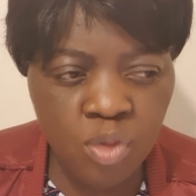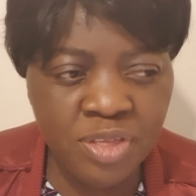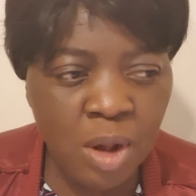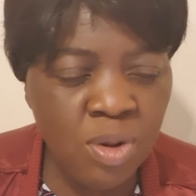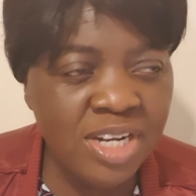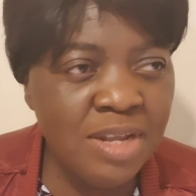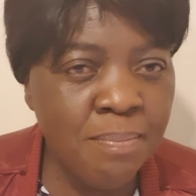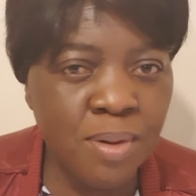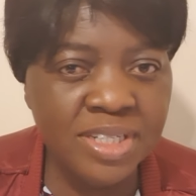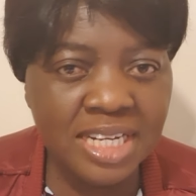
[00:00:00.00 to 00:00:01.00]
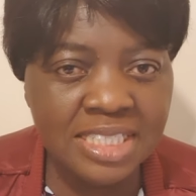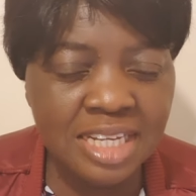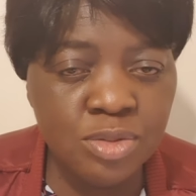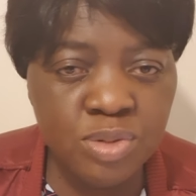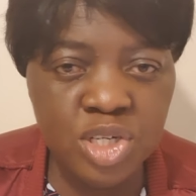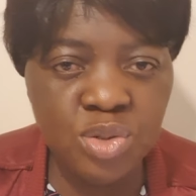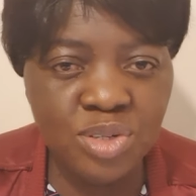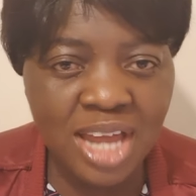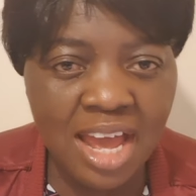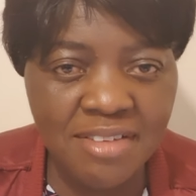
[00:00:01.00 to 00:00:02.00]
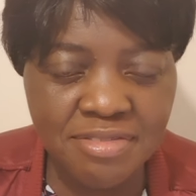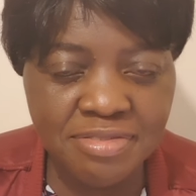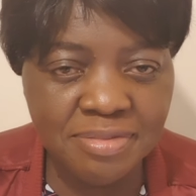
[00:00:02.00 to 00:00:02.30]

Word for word: the only borders that we should have